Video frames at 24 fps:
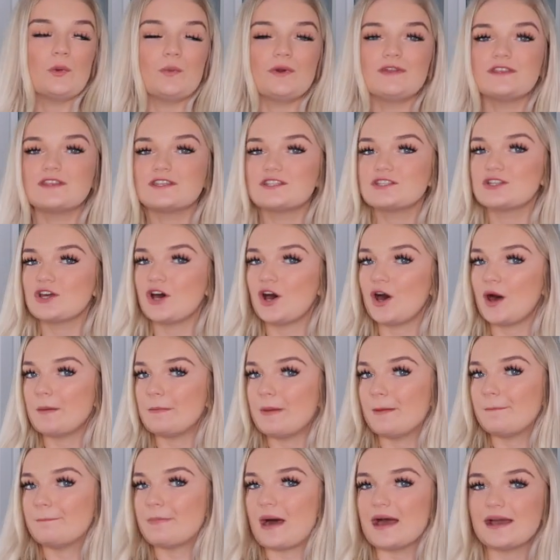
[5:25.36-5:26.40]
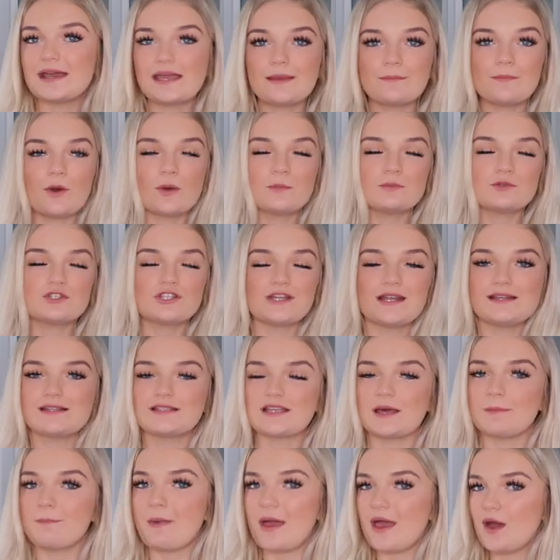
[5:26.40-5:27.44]
with some baggy mom jeans,
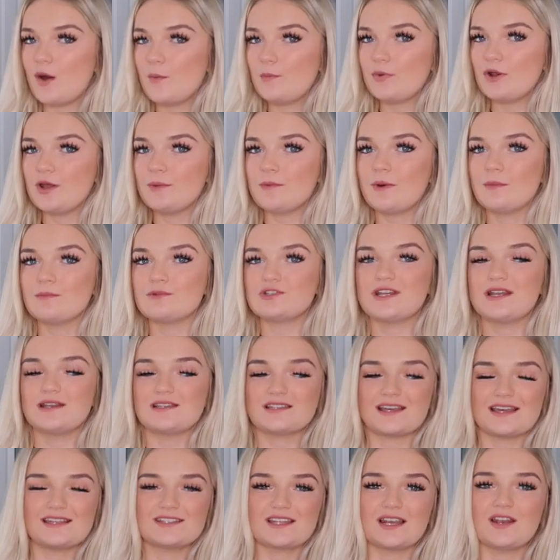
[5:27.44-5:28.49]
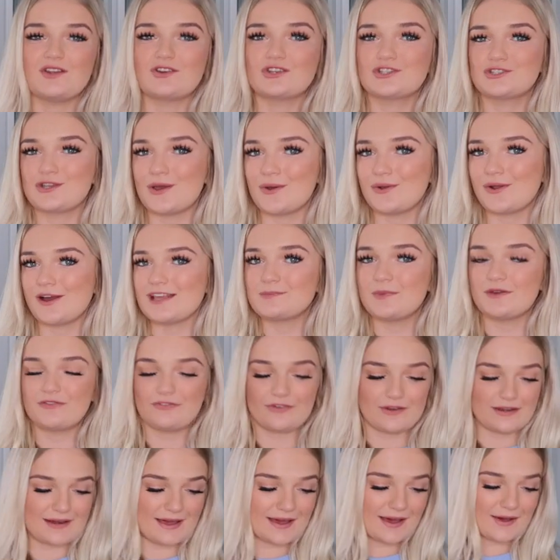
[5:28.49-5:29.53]
like pale blue mom jeans. That is going to look so nice. But
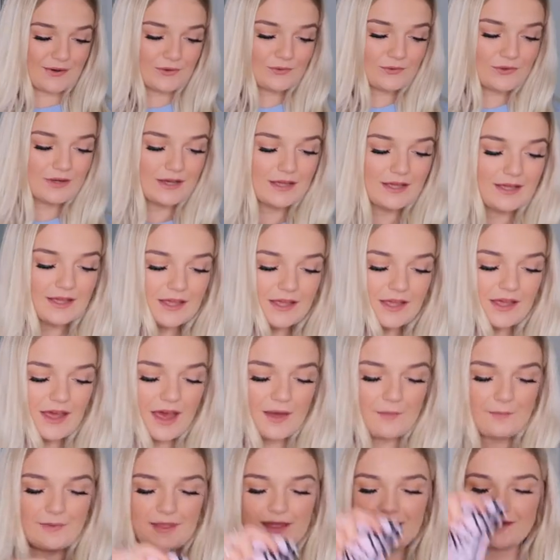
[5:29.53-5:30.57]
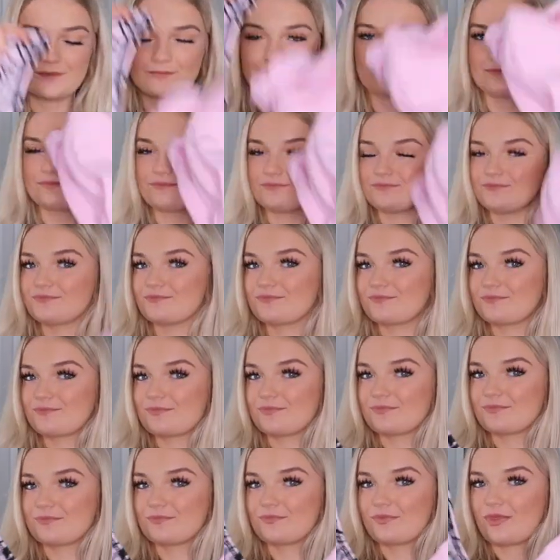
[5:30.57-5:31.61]
for now, I mean,
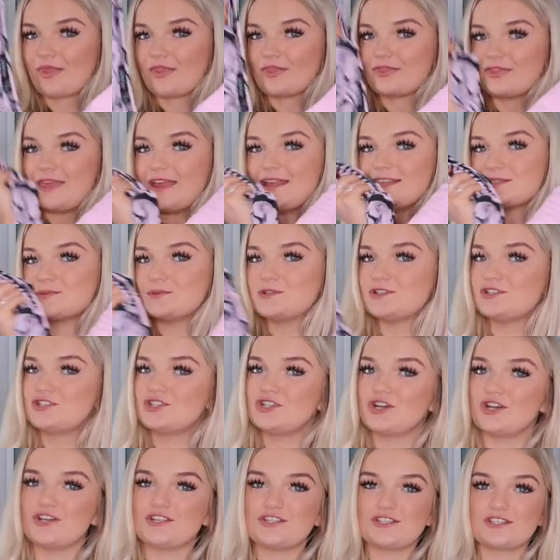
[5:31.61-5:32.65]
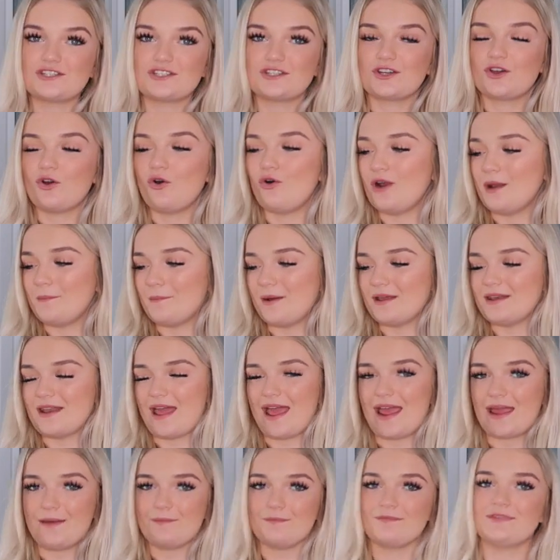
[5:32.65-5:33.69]
this was just calling my
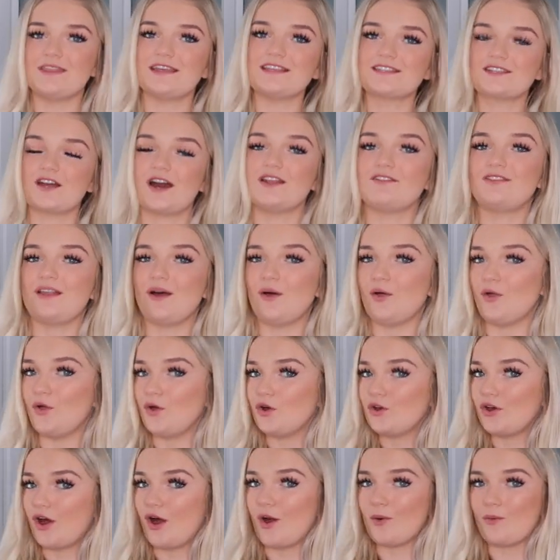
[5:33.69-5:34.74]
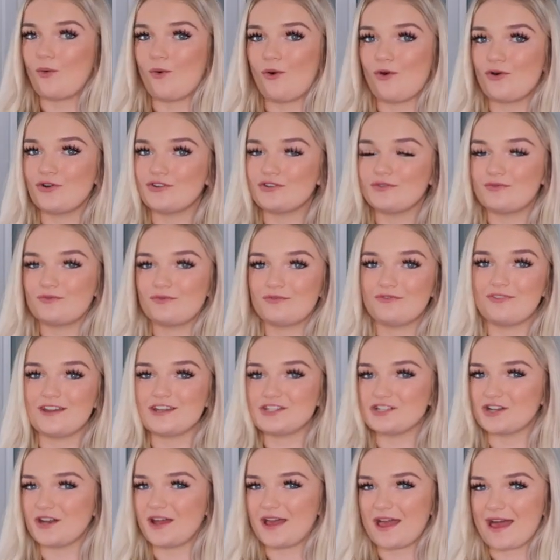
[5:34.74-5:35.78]
name, this kind of little co-ord
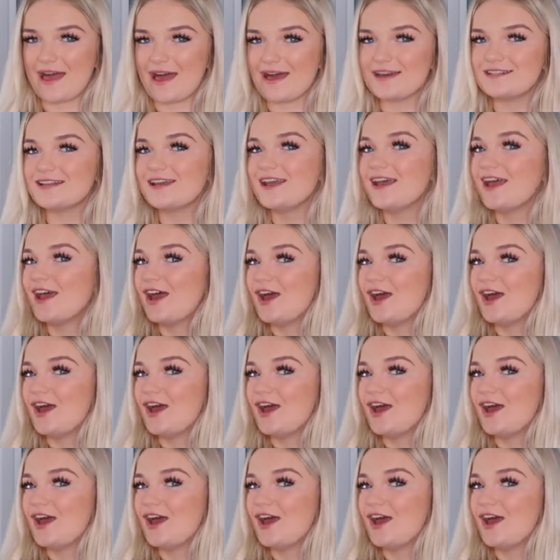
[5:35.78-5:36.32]
vision I had.